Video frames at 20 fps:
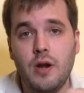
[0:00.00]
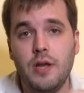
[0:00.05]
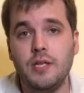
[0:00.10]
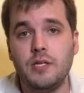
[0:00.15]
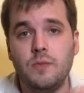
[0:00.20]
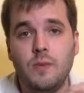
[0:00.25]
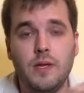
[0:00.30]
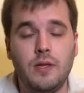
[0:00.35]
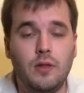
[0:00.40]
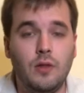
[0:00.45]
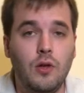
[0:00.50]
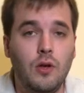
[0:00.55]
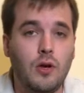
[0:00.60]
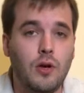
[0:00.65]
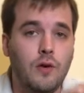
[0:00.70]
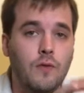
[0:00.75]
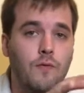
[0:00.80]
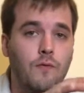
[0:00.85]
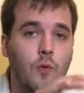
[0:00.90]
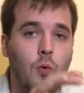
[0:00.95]
is we
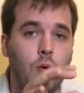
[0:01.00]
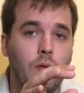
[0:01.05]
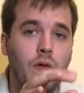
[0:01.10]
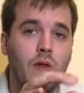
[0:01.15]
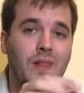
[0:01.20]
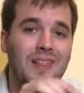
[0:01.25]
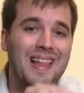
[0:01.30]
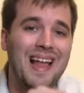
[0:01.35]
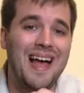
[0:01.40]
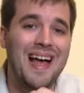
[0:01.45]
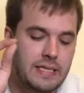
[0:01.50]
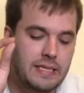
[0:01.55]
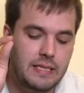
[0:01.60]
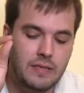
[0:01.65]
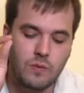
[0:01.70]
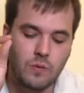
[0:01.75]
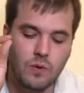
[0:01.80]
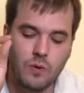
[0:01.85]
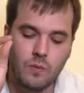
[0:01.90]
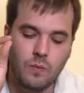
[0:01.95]
look for the
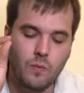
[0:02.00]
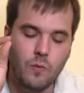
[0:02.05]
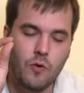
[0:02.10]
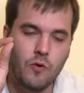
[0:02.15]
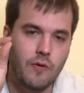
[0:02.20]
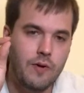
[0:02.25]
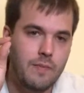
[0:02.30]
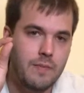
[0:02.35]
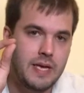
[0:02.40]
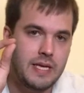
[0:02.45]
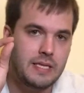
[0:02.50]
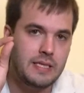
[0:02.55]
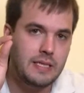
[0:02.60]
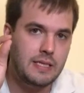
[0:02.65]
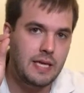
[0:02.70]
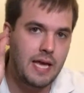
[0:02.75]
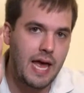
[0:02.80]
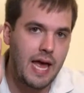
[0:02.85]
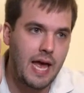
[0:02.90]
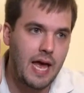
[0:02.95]
lines where we
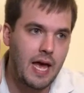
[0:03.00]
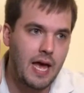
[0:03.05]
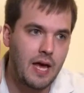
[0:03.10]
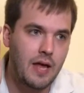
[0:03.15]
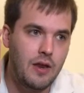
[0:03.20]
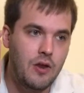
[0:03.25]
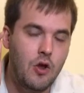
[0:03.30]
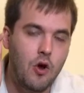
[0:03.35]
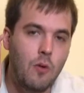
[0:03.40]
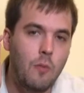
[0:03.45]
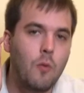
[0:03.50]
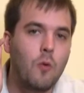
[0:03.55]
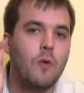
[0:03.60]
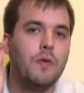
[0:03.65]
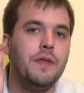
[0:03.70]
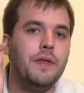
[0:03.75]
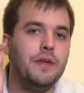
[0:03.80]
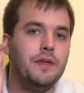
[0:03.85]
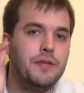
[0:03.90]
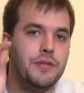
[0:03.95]
miss no
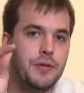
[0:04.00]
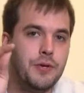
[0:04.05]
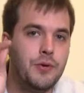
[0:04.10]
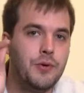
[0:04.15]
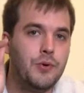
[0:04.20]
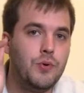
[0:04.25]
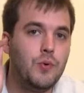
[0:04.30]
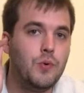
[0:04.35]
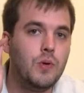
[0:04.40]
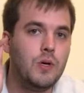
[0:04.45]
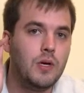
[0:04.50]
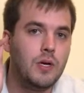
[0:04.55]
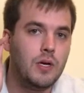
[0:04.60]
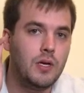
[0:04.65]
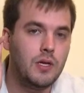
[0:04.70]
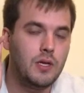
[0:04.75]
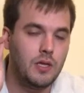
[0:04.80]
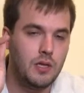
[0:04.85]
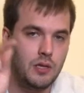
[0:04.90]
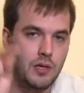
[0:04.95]
more than 2
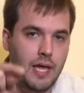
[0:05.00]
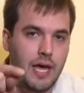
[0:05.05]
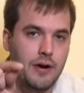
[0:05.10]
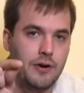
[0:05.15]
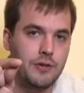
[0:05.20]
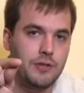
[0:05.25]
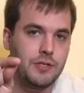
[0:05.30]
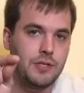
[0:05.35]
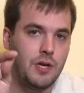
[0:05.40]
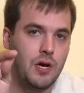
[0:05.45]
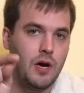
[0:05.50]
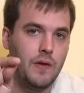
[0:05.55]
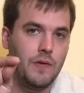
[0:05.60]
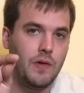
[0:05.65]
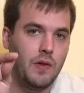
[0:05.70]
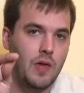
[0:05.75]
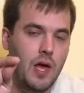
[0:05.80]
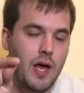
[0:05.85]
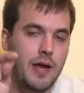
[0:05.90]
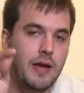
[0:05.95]
letters on
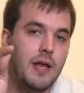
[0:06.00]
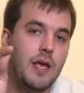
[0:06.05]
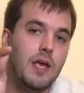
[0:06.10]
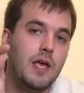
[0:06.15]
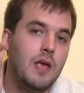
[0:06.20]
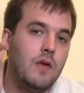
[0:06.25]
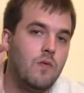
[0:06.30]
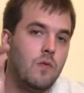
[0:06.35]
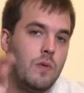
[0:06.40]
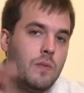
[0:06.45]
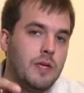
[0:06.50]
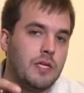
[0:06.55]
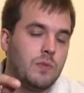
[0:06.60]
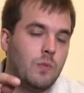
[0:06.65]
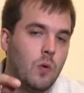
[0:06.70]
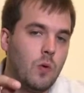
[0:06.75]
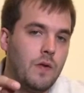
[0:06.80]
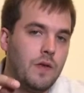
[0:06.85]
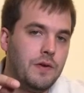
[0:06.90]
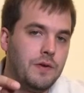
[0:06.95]
the line. If we
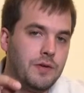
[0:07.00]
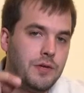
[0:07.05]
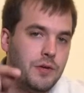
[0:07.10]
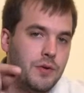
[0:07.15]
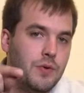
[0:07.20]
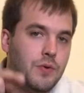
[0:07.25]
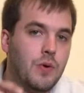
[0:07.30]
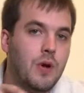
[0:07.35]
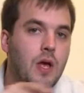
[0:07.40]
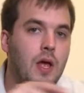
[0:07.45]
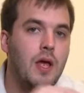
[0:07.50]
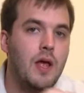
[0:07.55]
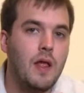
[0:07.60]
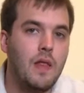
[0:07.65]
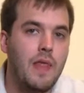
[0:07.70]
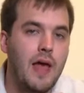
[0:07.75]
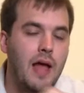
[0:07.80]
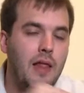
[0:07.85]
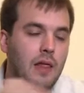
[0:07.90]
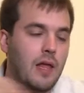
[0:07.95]
miss more than 2,
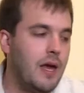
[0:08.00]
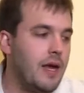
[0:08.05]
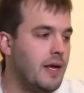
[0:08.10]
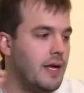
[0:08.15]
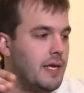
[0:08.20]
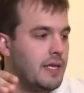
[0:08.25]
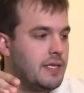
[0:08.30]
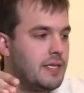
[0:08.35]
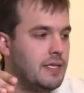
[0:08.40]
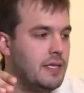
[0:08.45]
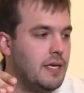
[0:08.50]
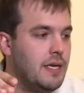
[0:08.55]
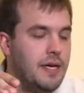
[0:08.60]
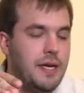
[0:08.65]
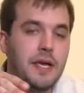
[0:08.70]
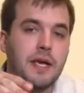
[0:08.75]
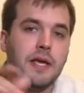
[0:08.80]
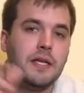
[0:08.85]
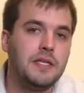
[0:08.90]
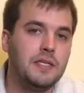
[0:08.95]
that line gets
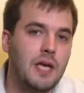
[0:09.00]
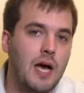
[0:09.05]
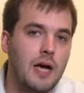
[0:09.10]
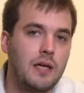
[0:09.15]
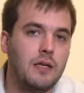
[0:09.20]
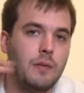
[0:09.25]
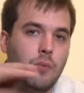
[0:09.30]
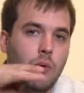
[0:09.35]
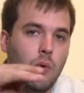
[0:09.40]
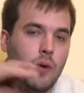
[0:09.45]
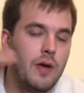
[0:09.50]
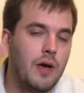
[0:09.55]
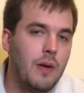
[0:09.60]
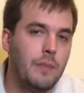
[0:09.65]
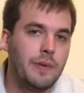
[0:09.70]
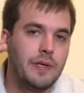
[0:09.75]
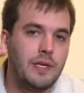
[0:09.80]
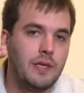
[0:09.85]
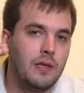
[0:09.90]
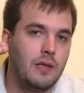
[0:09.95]
docked a point
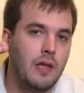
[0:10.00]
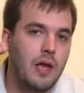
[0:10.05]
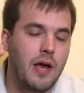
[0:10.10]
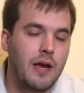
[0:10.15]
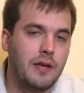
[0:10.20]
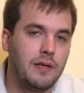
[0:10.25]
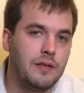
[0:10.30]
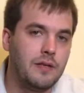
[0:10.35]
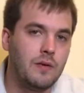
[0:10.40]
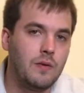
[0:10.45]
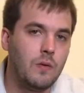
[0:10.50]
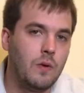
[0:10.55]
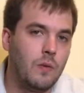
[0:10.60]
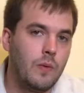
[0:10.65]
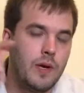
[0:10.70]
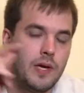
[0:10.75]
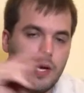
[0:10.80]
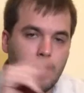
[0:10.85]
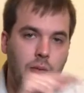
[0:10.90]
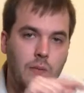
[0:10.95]
up into the line until where
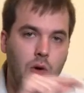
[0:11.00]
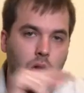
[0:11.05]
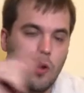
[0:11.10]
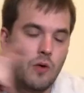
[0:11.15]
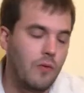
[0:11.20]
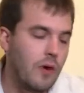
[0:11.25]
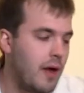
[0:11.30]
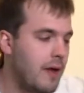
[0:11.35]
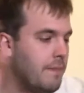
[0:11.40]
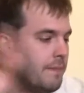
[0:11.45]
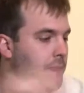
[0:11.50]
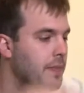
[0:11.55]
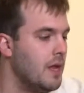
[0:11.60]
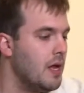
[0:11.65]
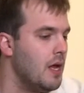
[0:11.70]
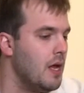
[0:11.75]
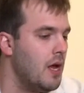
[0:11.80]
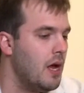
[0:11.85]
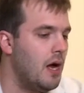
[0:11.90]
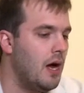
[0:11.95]
we get them all right,
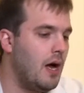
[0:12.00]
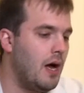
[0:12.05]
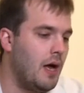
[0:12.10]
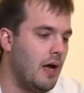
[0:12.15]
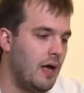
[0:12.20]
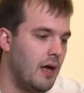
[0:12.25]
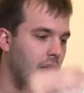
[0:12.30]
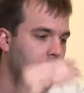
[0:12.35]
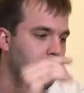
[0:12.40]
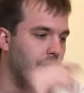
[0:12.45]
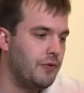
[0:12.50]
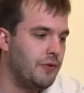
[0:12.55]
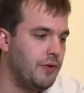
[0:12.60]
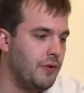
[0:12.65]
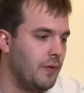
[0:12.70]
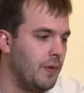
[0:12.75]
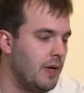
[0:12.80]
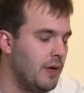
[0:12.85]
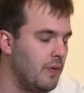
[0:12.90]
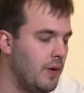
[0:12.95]
under
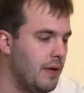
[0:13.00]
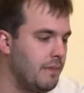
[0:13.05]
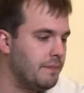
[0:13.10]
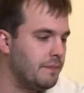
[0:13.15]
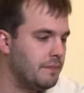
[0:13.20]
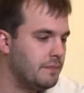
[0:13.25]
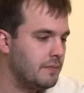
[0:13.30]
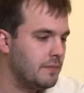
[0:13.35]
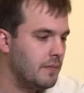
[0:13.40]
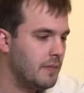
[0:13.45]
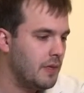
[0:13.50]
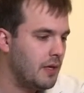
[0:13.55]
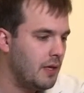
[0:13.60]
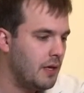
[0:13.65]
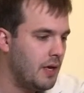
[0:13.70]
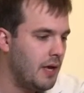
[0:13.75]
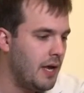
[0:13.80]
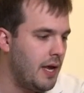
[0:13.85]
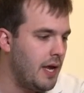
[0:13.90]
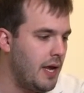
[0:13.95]
2 anyway.
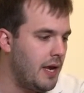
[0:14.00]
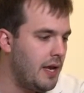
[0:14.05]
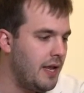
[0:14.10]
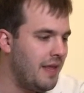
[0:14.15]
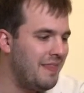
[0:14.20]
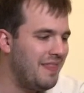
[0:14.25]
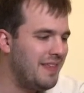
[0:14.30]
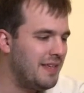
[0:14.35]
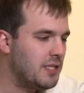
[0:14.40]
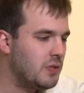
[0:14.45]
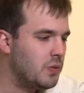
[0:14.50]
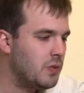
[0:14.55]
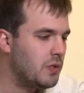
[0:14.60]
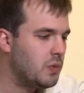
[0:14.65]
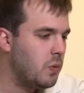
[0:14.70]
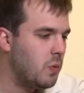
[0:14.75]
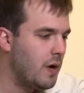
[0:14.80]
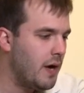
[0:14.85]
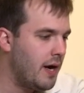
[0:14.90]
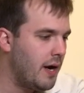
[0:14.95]
And this
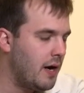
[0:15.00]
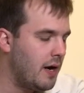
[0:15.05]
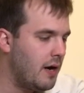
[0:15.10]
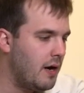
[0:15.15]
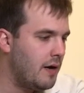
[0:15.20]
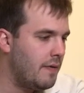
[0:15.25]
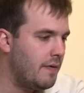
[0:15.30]
was where